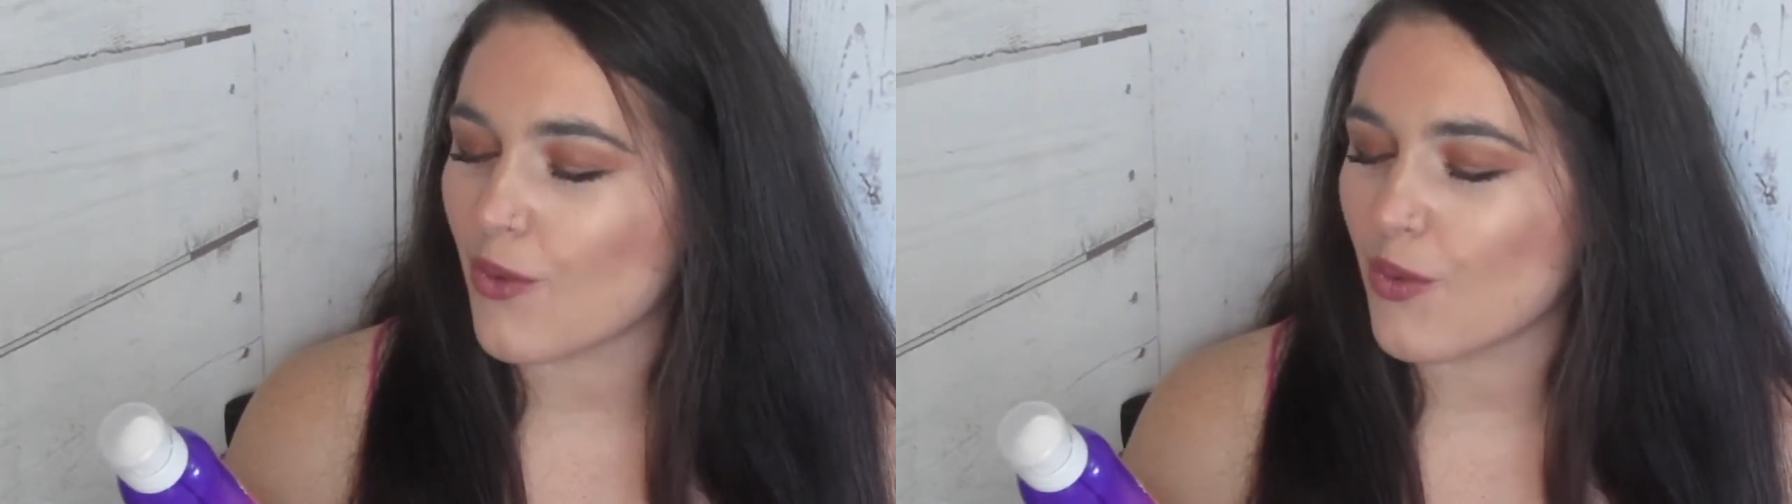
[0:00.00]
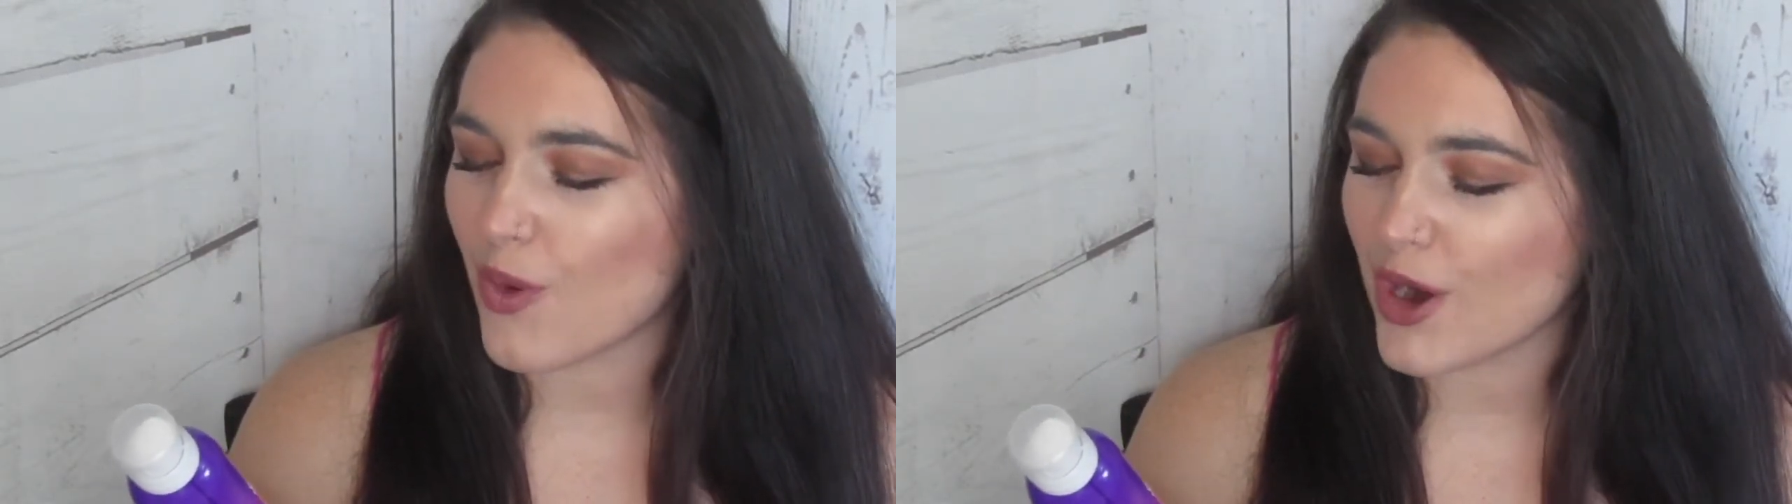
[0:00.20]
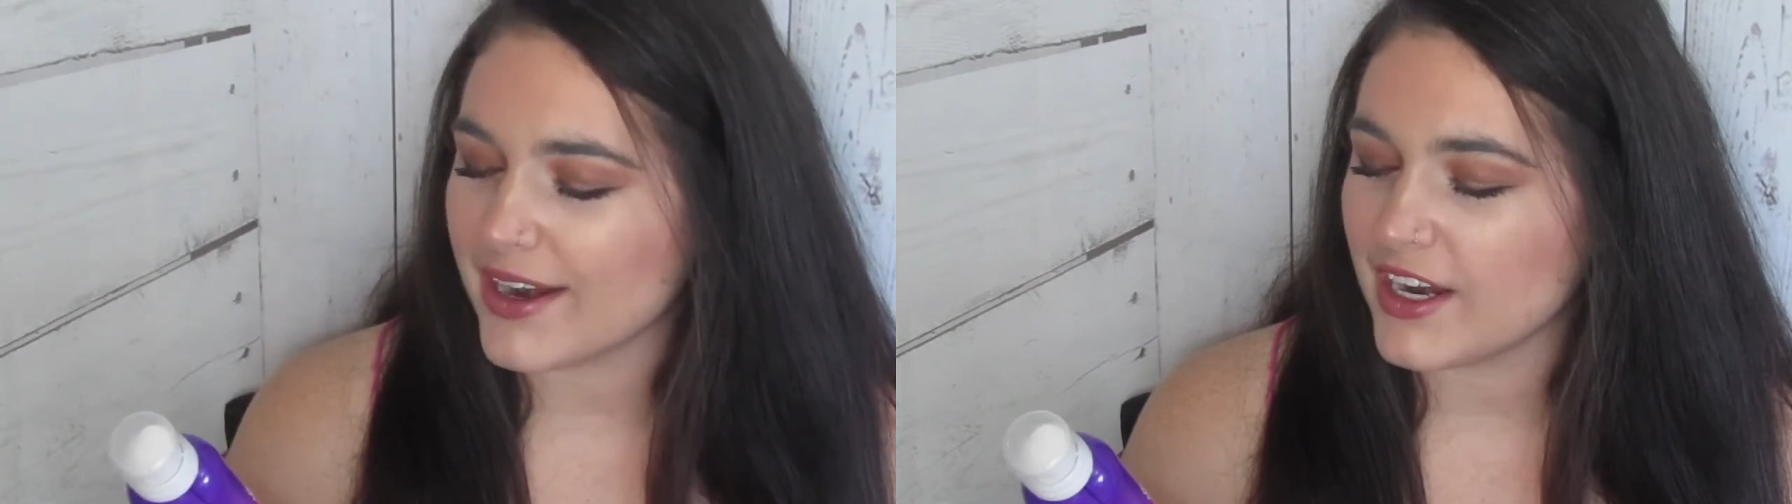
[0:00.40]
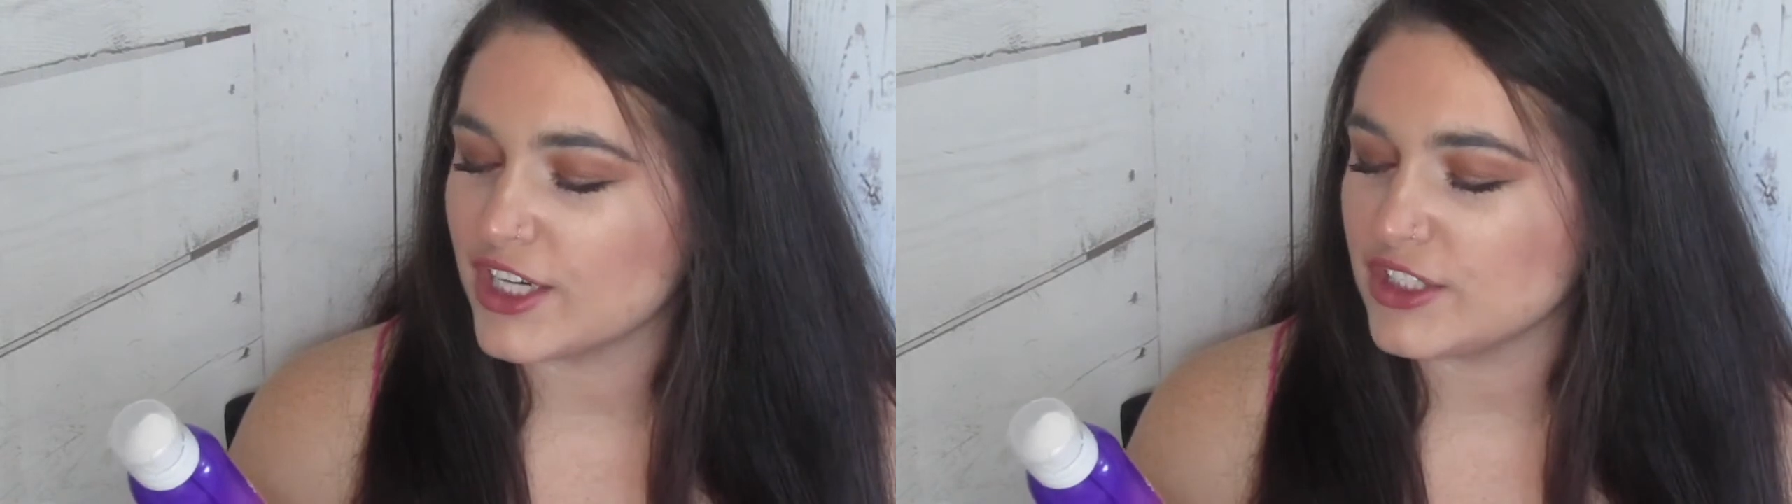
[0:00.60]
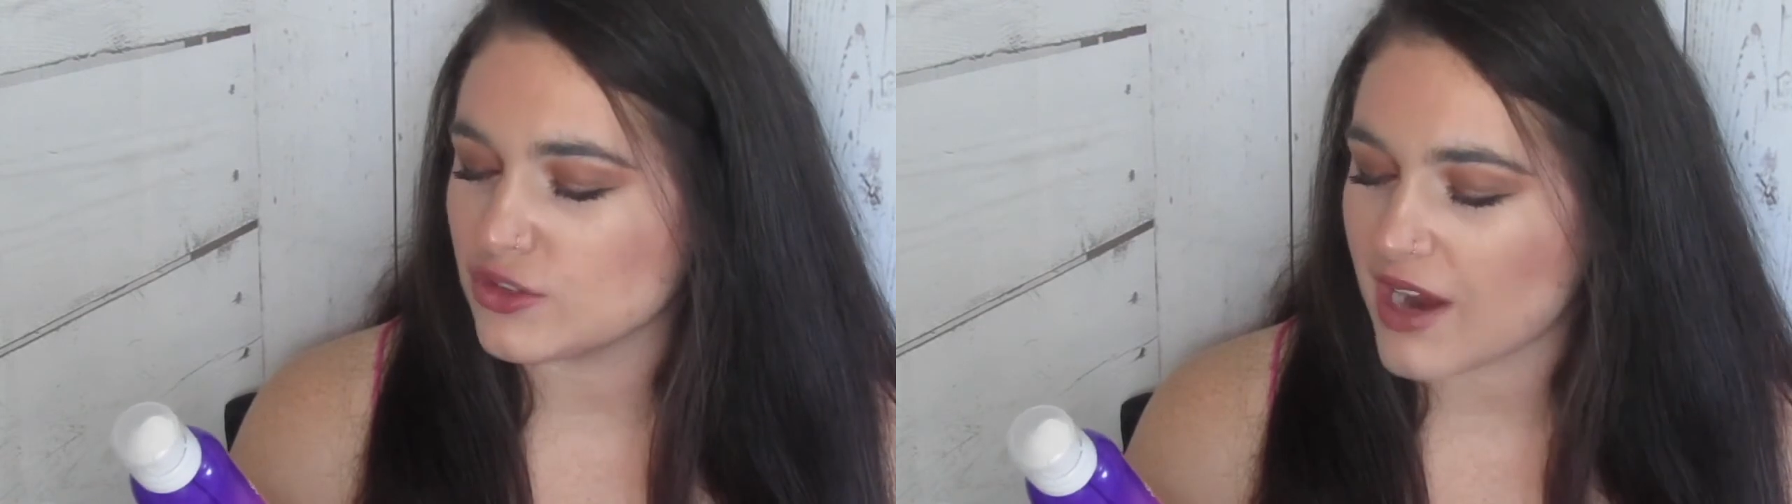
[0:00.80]

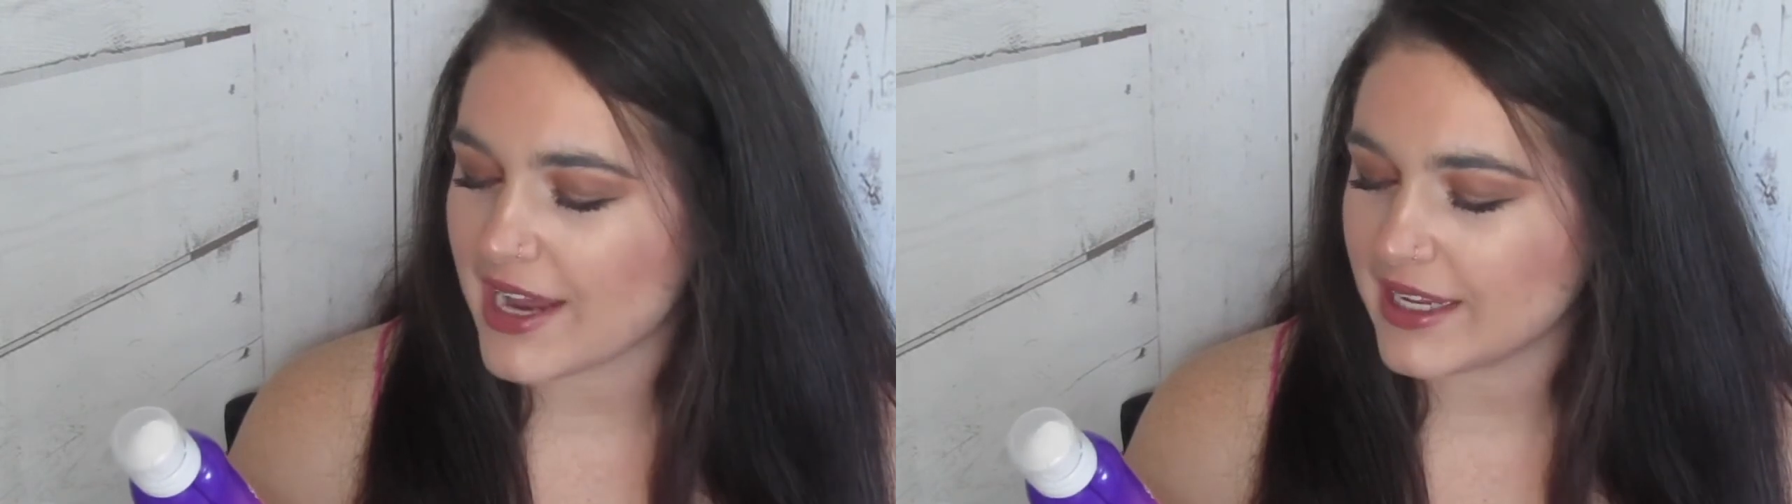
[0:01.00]
Warrior Dry